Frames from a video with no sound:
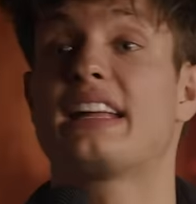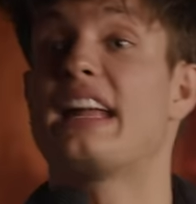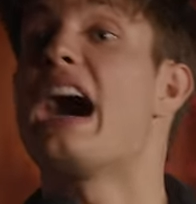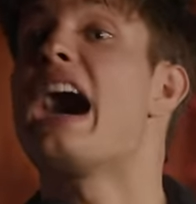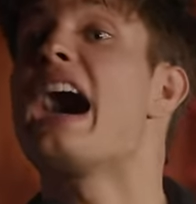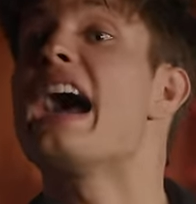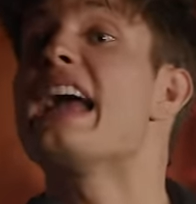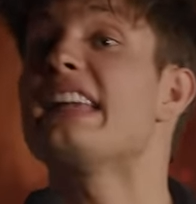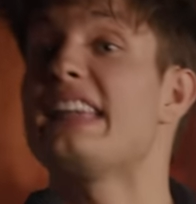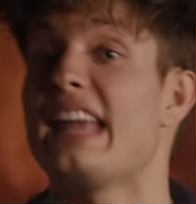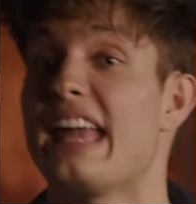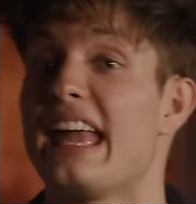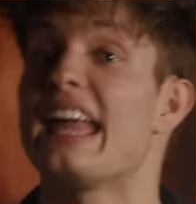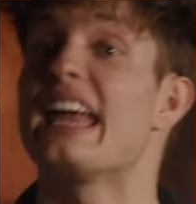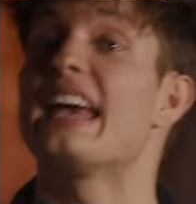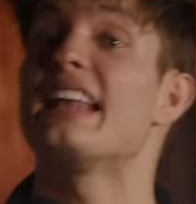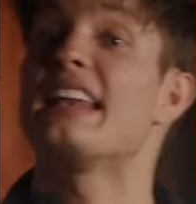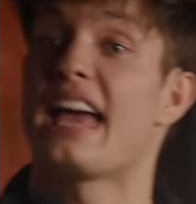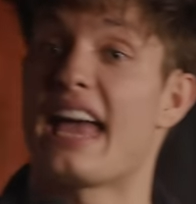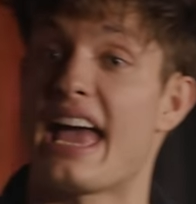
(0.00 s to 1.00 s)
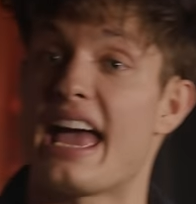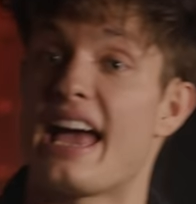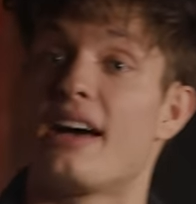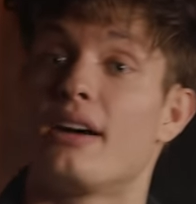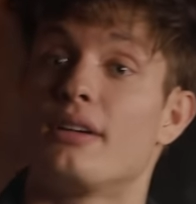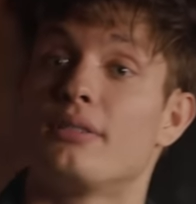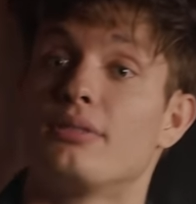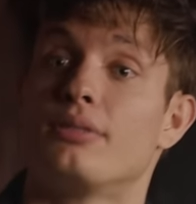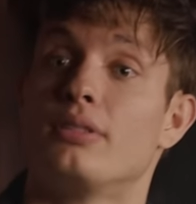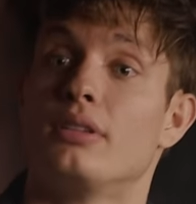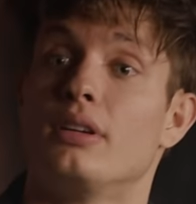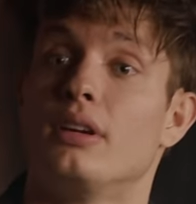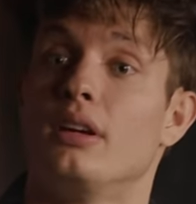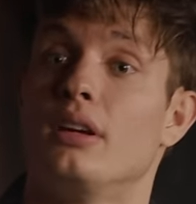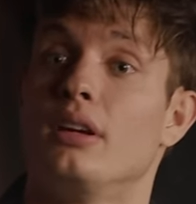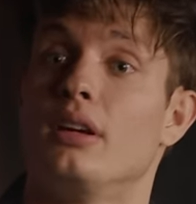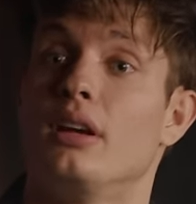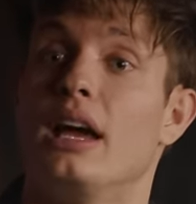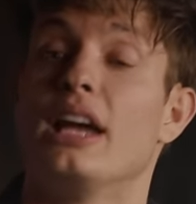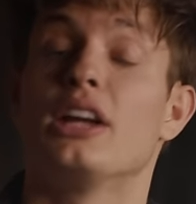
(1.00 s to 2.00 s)
guy can have
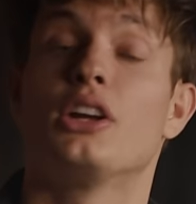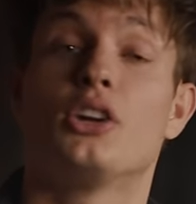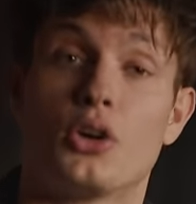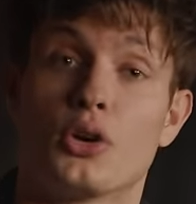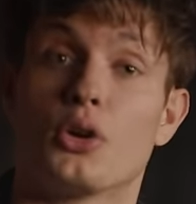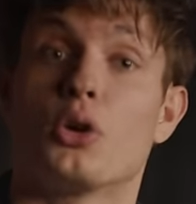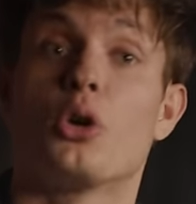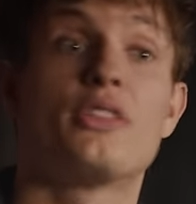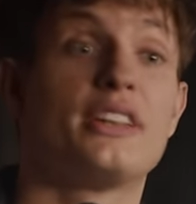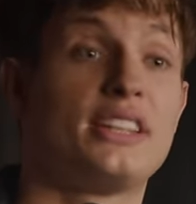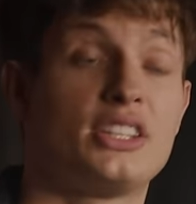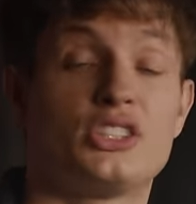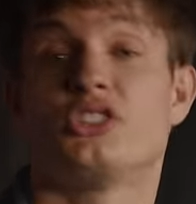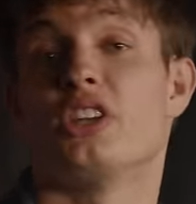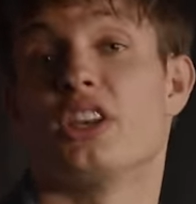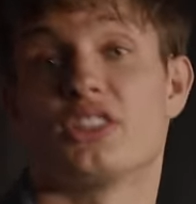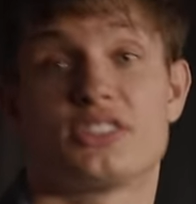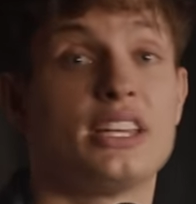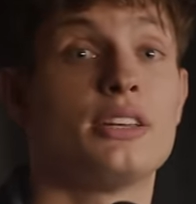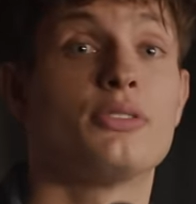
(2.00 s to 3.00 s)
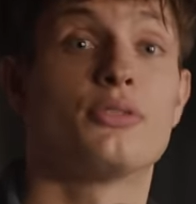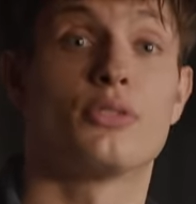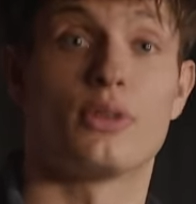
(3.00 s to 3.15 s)
a girl that is just a